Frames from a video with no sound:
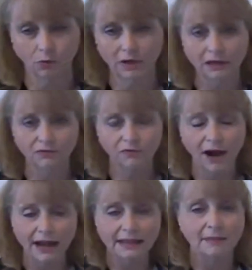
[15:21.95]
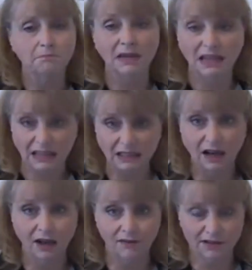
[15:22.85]
When we find the
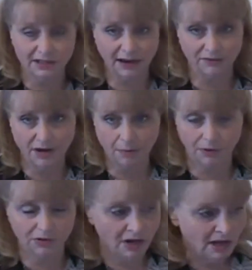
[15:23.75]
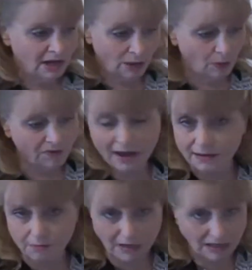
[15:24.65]
mean of a set of numbers, we
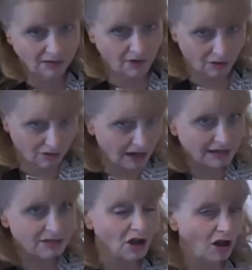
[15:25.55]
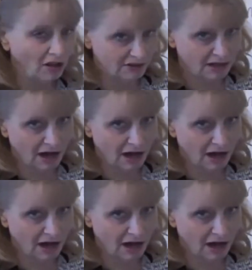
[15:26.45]
find the mean of our grades all the